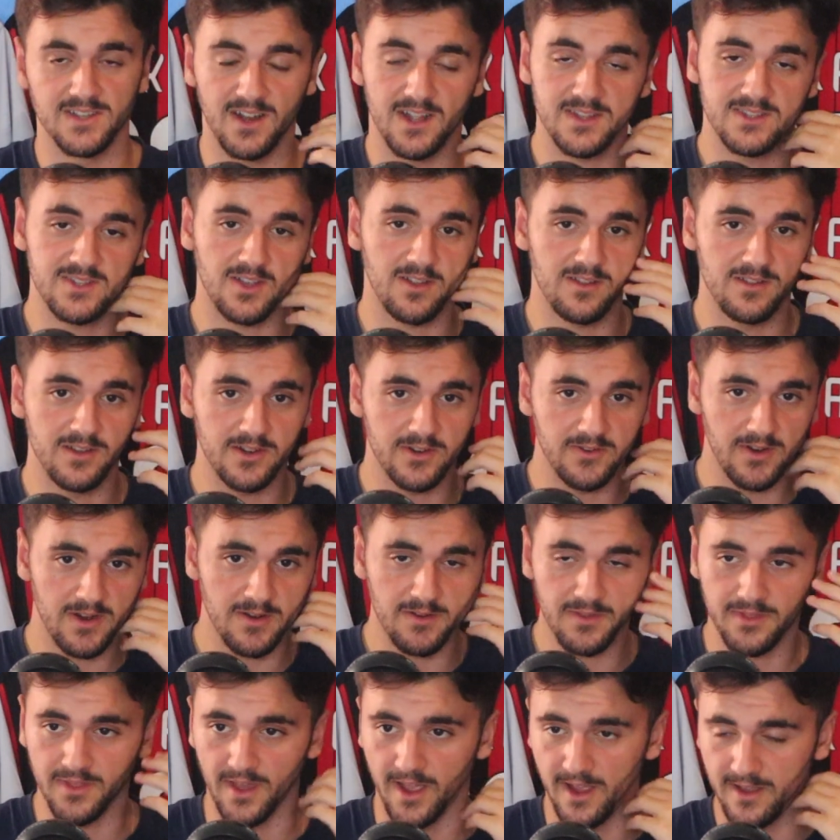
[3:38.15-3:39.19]
And I totally agree
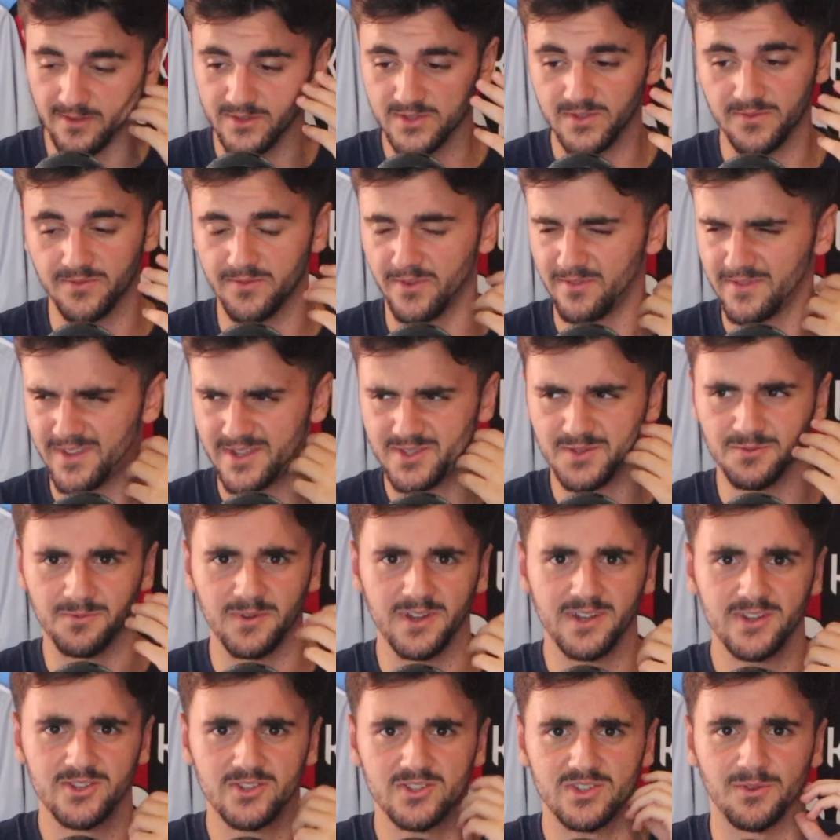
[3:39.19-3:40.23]
with that. That's
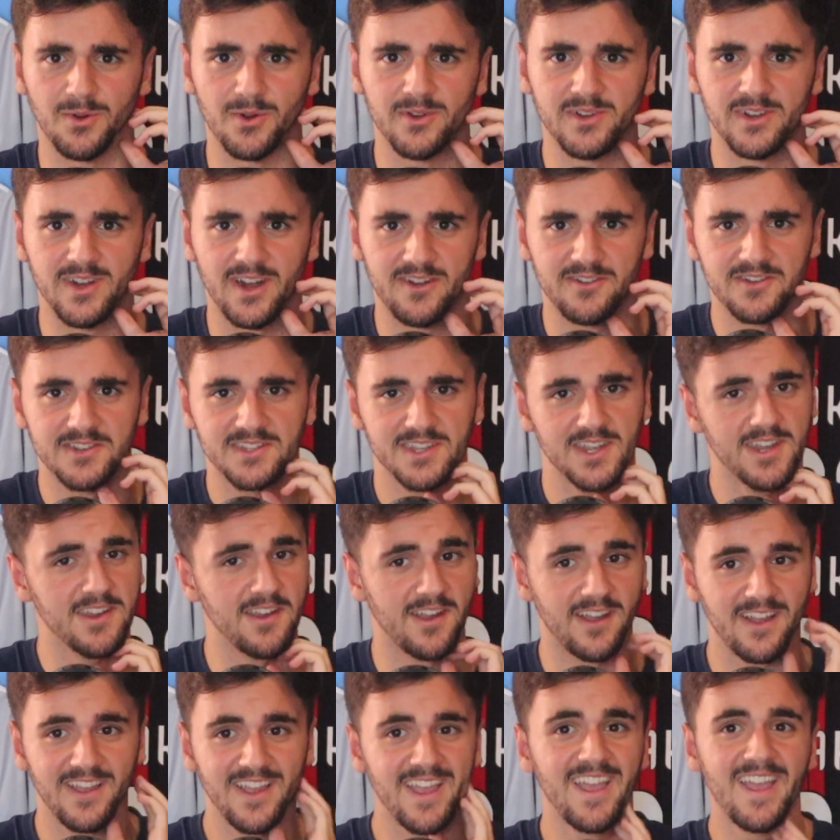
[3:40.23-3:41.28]
weird. I just quoted Harry
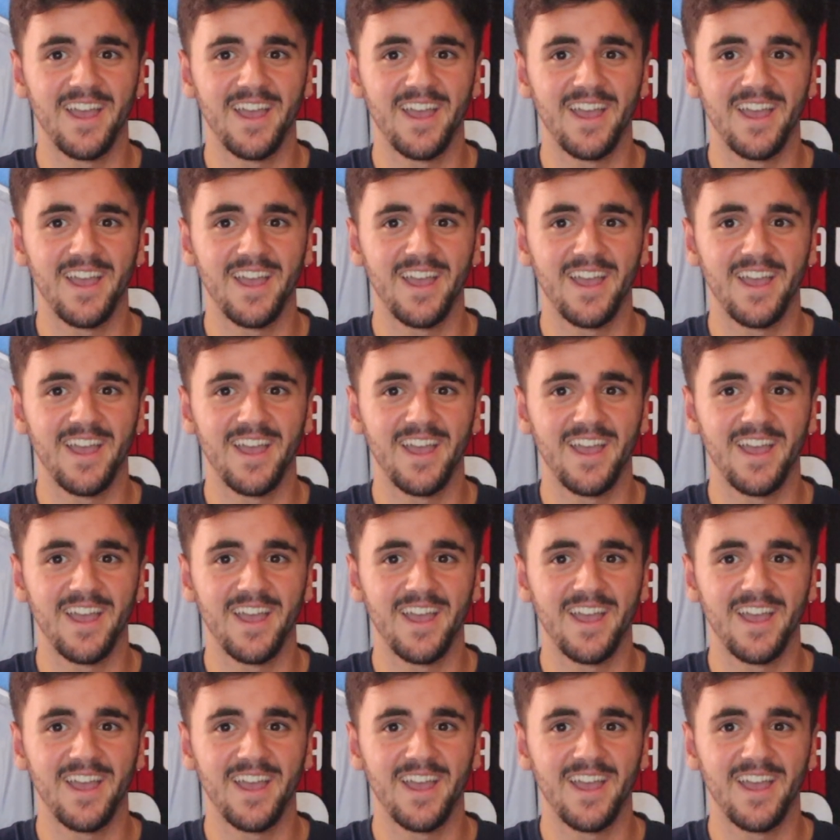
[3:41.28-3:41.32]
Senior.